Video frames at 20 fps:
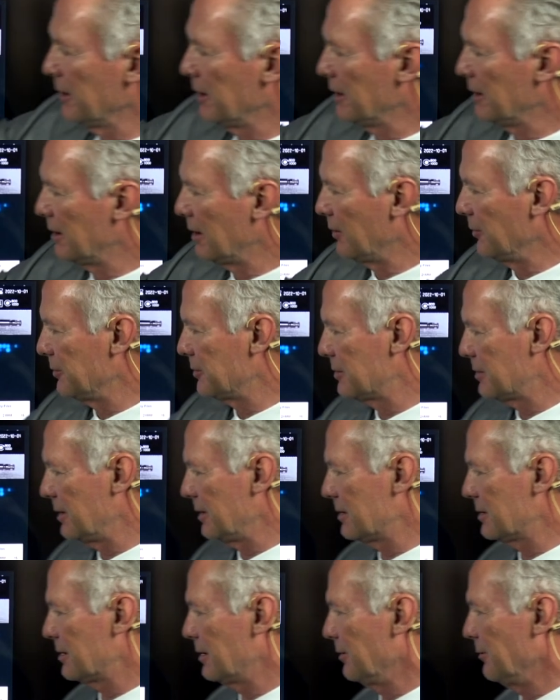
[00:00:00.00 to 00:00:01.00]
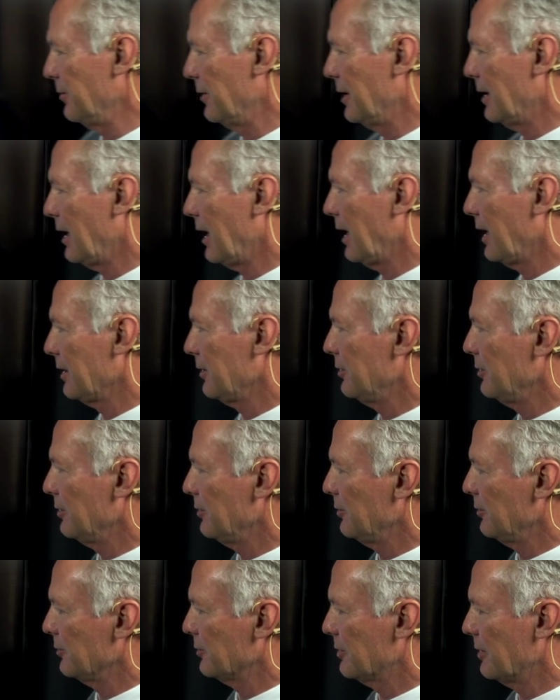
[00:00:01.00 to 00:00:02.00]
endo system that I
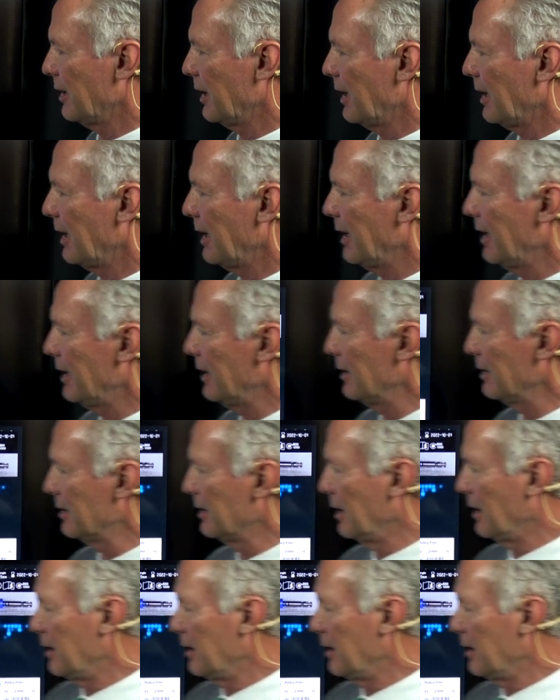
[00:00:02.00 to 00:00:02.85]
use. Now, I